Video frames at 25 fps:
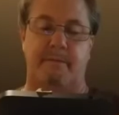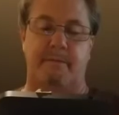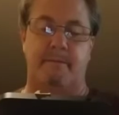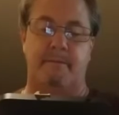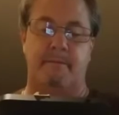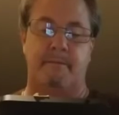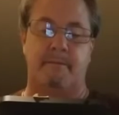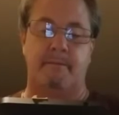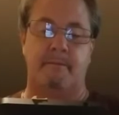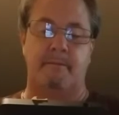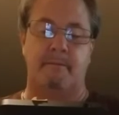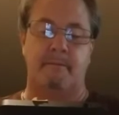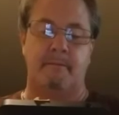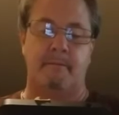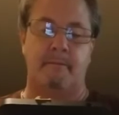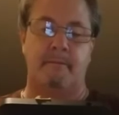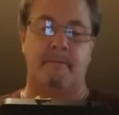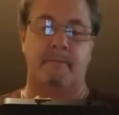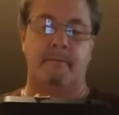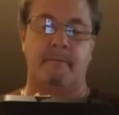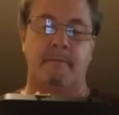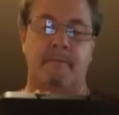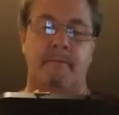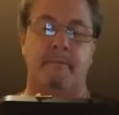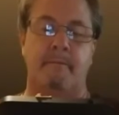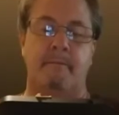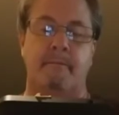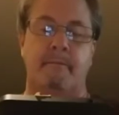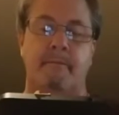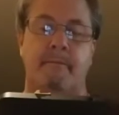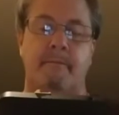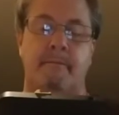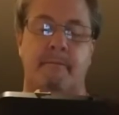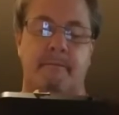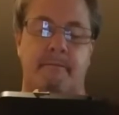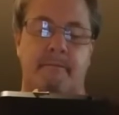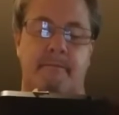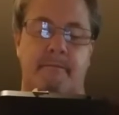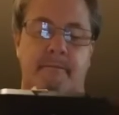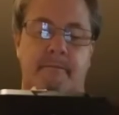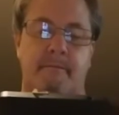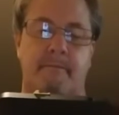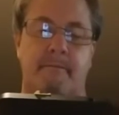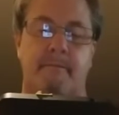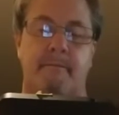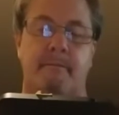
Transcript: Nothing is said.